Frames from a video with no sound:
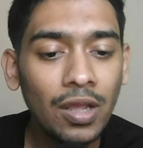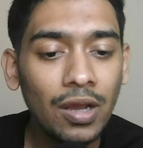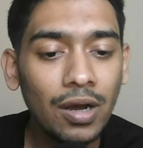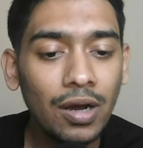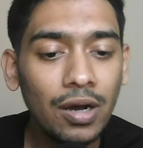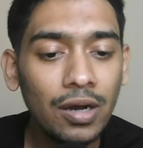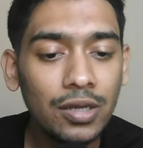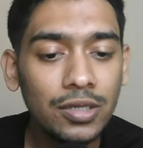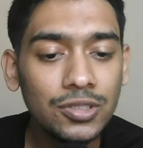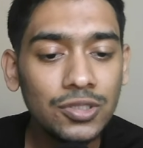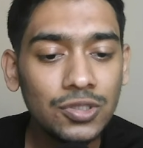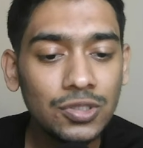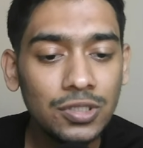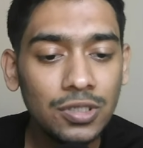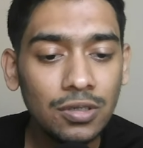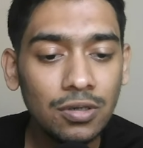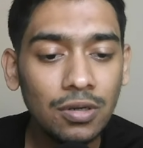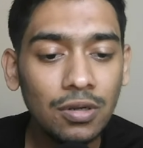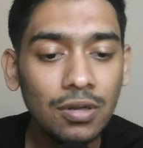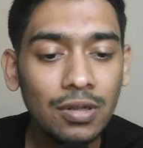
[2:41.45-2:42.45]
I
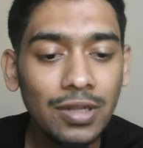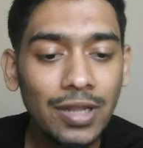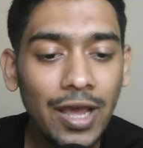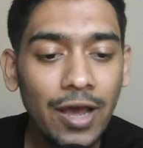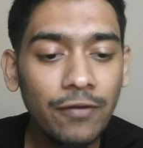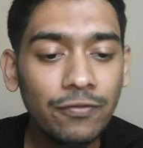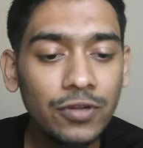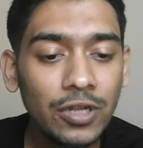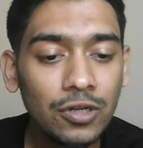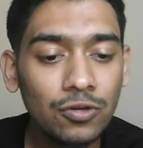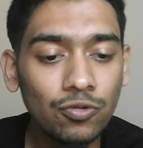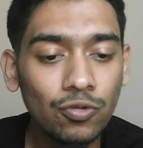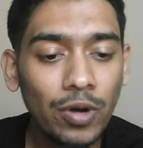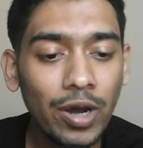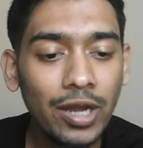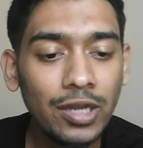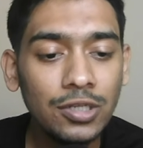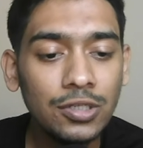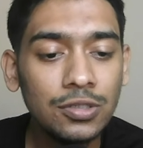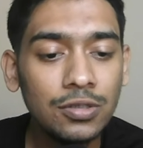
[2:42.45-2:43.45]
steer left and
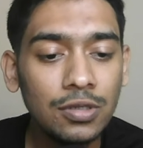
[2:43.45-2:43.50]
right